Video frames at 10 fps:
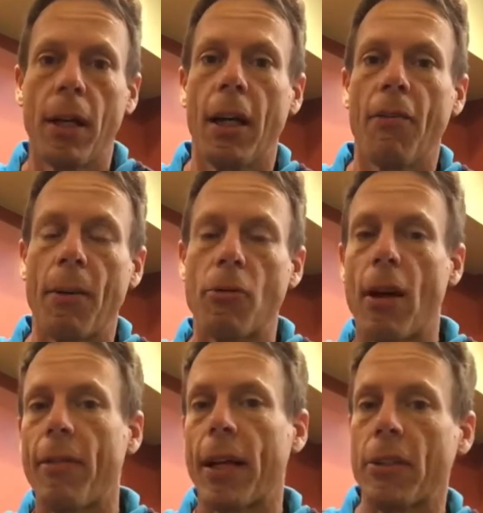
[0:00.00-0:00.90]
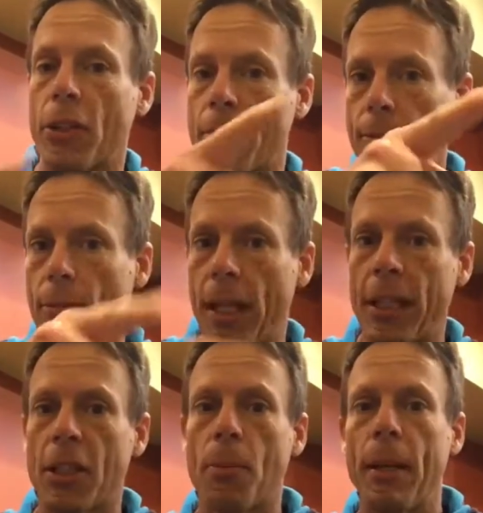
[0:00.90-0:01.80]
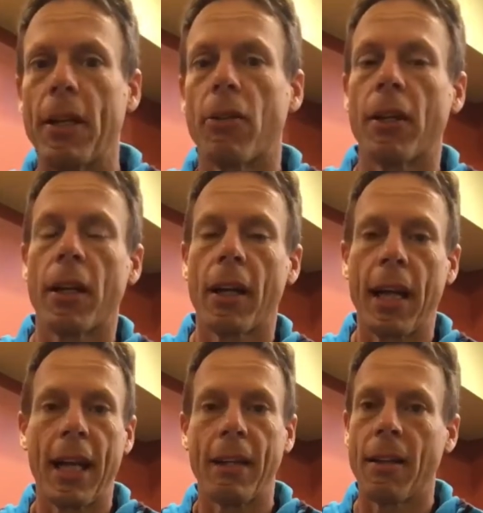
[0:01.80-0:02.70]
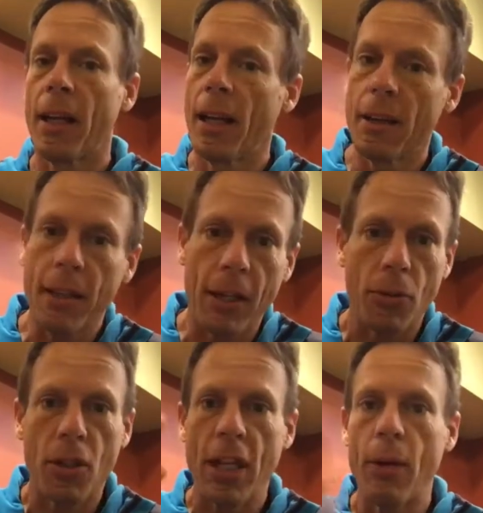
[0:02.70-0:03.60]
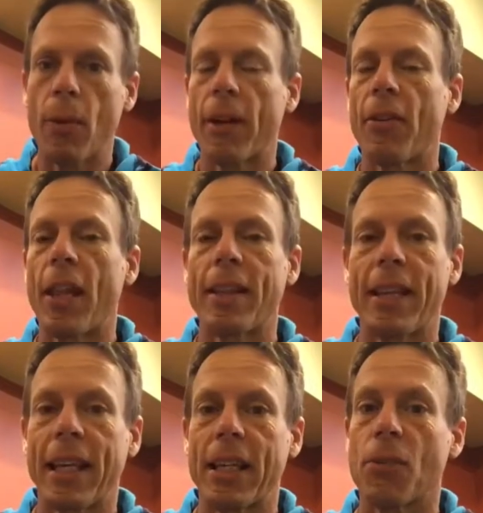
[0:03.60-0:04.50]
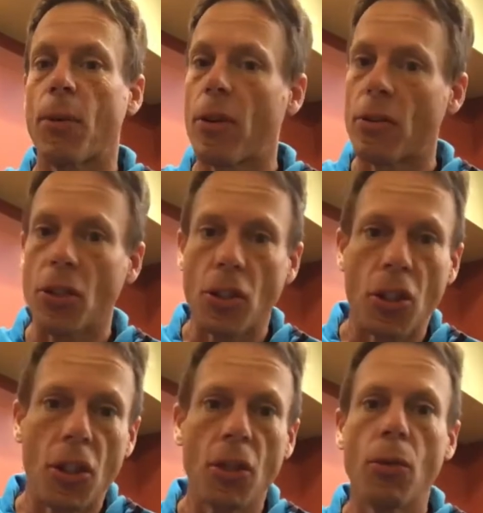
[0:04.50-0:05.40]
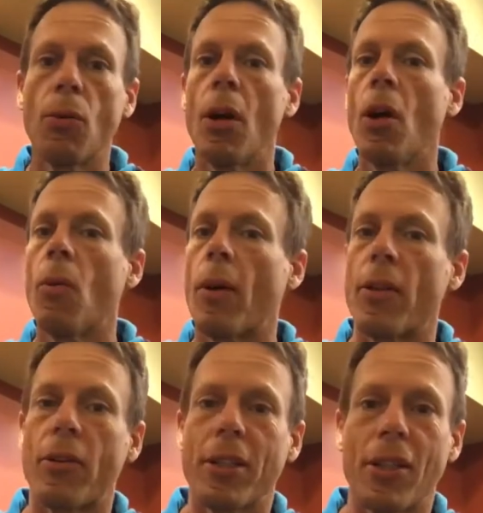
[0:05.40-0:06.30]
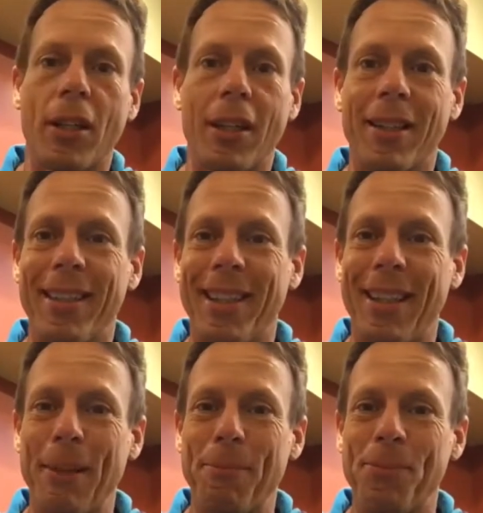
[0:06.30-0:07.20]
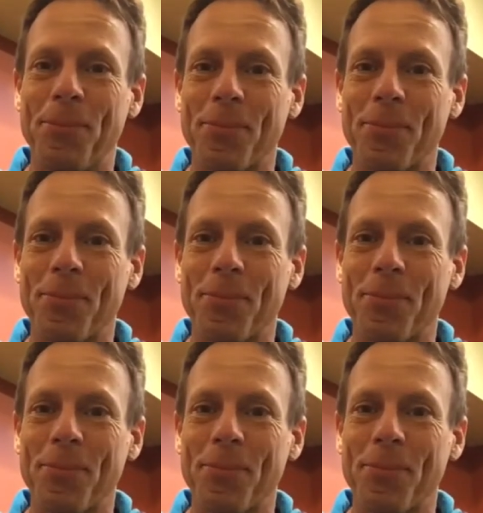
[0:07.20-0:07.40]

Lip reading: If I'm driving, I'll just hit the speaker and say whatever that thing is, whether it's a to-do, whether it's an